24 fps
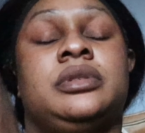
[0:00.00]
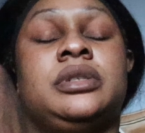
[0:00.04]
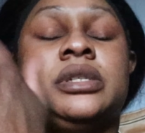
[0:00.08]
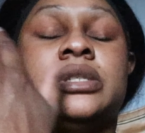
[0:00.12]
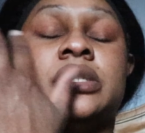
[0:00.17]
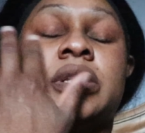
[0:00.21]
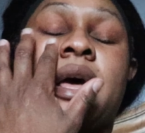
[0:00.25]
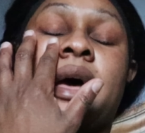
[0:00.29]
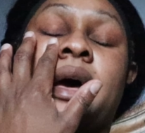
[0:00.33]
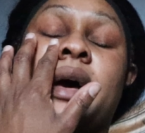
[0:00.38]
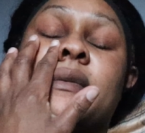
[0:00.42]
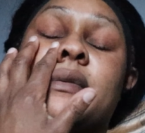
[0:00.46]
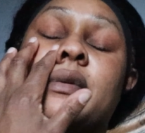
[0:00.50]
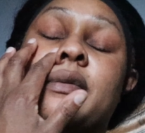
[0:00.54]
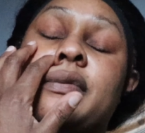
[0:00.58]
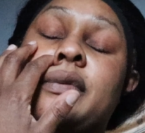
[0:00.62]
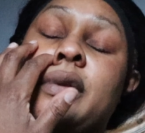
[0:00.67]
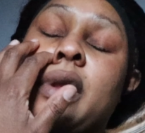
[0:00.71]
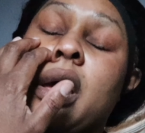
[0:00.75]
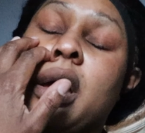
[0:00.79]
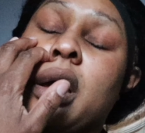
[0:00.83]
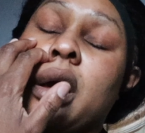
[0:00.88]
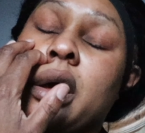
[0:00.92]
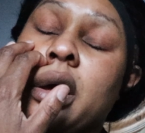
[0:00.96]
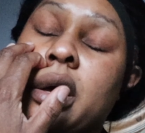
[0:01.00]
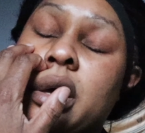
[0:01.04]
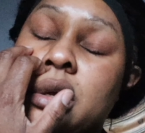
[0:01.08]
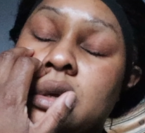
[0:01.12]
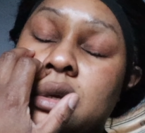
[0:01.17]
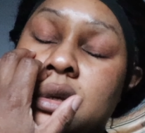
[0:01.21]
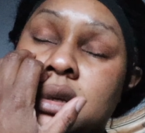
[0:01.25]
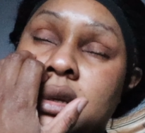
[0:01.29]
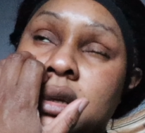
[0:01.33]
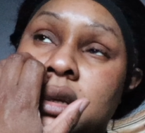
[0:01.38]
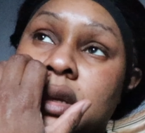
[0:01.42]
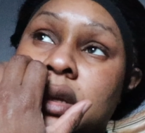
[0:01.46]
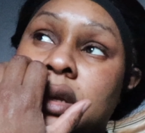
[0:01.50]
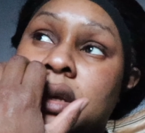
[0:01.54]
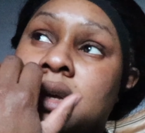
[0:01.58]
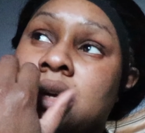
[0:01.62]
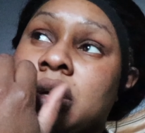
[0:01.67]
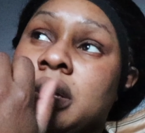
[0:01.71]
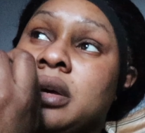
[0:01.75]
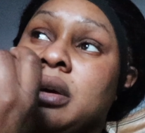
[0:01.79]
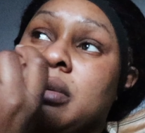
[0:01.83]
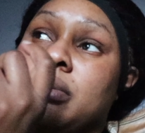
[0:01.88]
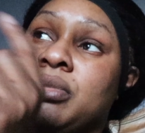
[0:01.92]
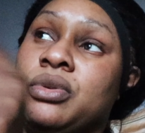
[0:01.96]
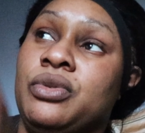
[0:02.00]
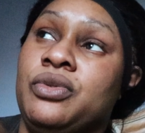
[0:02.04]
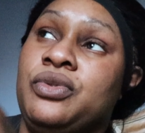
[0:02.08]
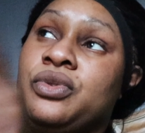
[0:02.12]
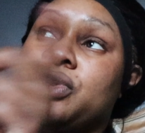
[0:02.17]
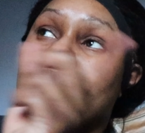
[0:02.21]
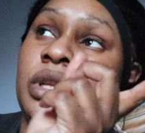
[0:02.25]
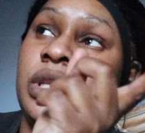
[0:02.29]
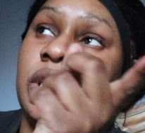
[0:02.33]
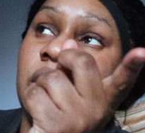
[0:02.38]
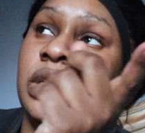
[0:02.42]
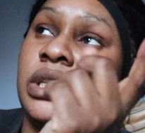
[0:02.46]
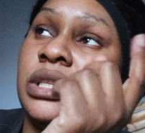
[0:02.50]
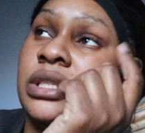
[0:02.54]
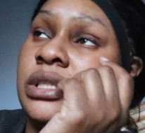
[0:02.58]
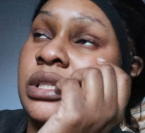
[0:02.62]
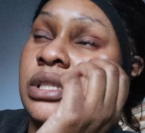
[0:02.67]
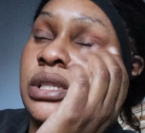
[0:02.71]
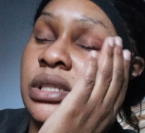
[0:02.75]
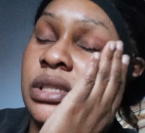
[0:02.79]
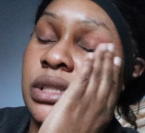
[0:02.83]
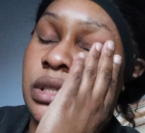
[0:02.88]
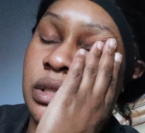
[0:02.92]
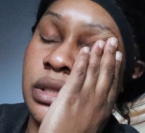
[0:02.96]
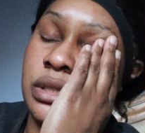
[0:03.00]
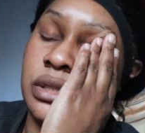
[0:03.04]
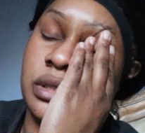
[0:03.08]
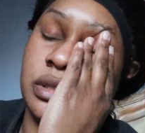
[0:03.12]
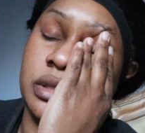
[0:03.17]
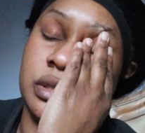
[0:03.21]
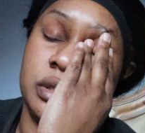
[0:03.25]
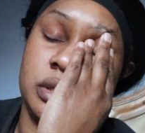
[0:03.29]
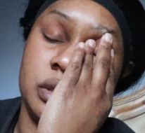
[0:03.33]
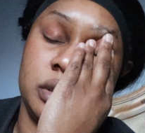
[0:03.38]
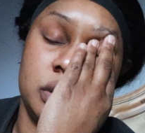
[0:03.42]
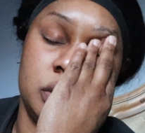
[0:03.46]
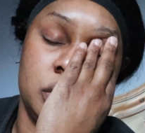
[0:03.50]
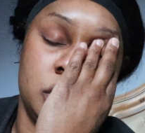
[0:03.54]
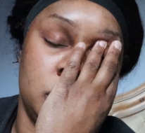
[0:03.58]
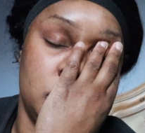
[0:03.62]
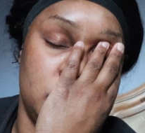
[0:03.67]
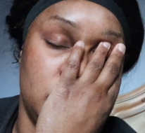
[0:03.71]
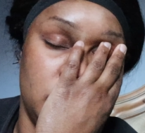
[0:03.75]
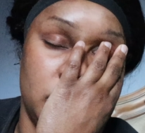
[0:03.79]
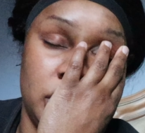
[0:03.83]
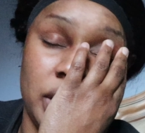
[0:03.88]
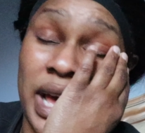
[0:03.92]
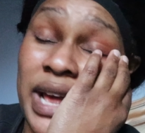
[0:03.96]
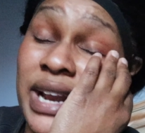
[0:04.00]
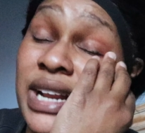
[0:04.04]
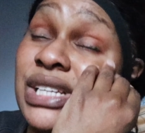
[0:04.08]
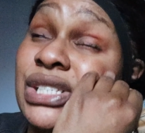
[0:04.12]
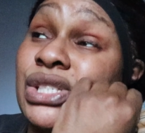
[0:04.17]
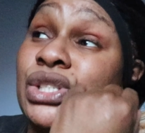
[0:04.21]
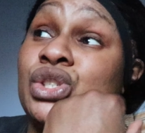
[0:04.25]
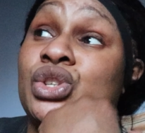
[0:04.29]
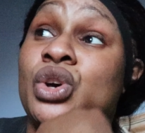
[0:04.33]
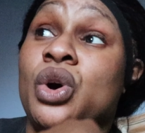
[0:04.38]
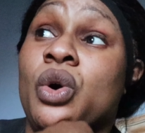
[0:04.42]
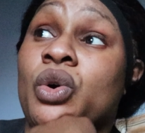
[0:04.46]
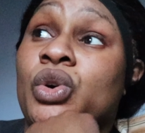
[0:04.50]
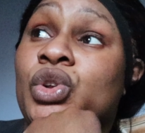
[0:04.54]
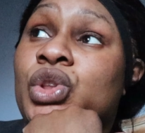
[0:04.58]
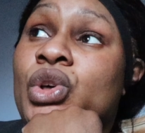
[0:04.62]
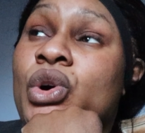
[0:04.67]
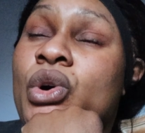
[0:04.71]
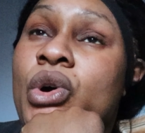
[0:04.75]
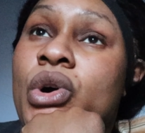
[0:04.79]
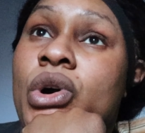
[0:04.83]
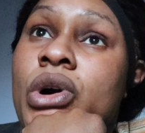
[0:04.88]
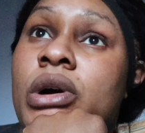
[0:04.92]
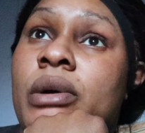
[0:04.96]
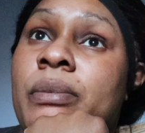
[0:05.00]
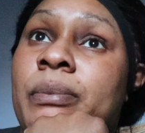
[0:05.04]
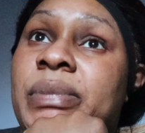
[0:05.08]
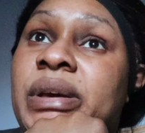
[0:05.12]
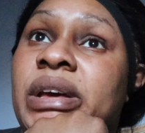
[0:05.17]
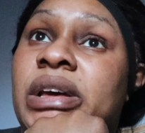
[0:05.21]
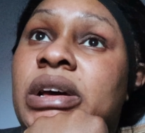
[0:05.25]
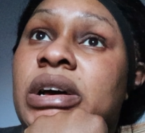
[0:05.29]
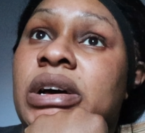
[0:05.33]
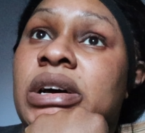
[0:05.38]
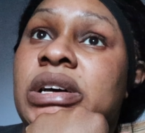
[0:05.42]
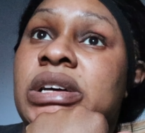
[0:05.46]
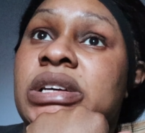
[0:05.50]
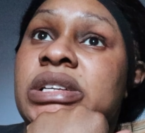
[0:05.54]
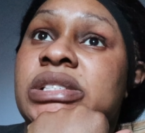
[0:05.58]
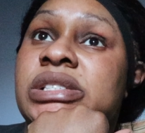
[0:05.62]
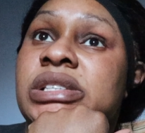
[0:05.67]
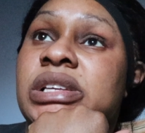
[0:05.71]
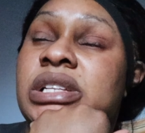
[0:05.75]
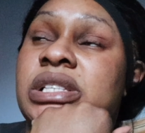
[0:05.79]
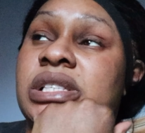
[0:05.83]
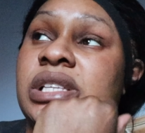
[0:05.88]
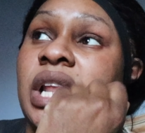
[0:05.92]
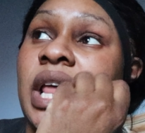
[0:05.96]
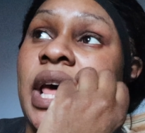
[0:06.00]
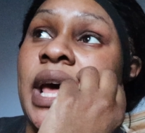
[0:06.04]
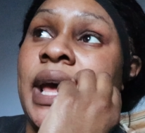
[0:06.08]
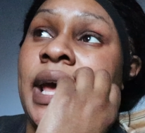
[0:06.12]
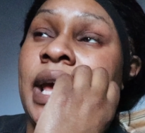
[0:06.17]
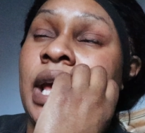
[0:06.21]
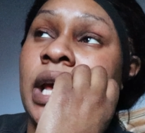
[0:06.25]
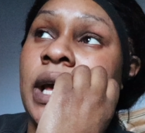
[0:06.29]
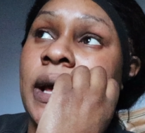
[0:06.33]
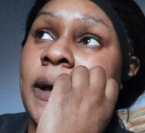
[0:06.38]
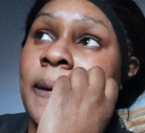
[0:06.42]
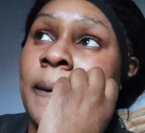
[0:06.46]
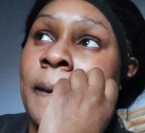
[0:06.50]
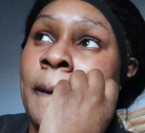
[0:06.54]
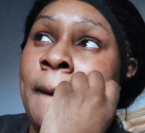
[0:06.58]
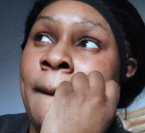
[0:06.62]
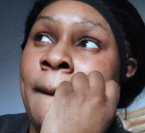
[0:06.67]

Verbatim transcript: because I have a vlog before this that is so long because it's like